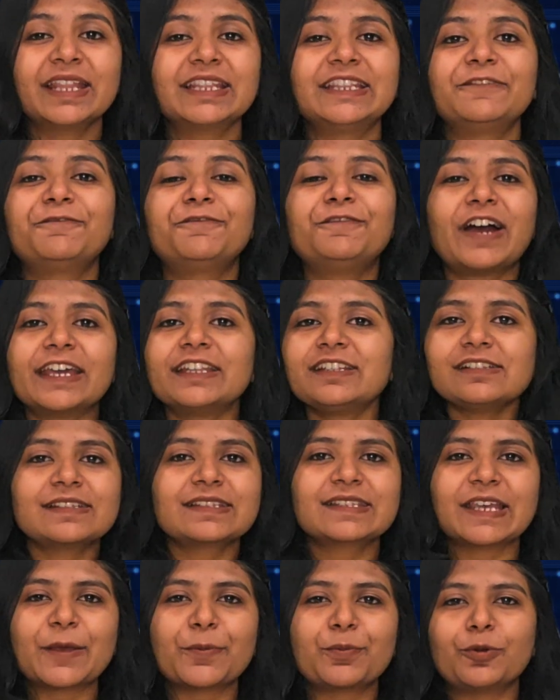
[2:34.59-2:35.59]
the final
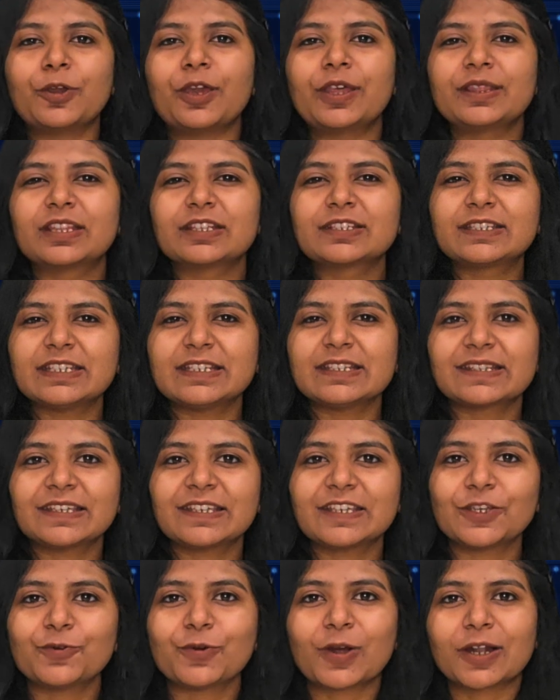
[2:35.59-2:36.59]
step in the
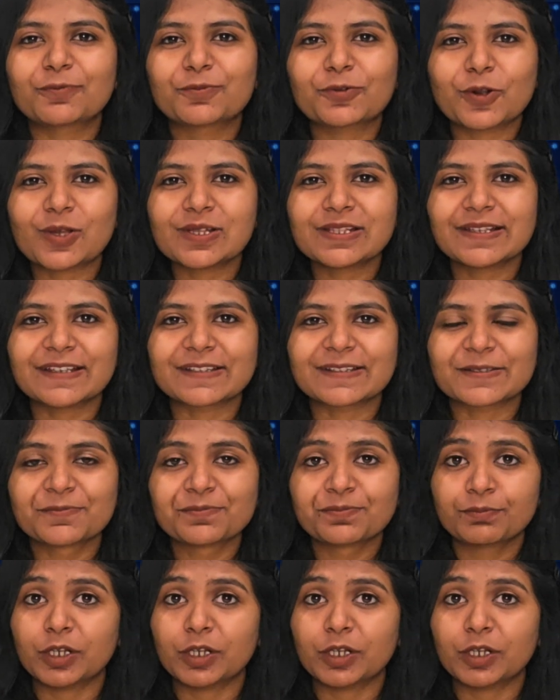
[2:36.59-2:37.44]
TCQR process.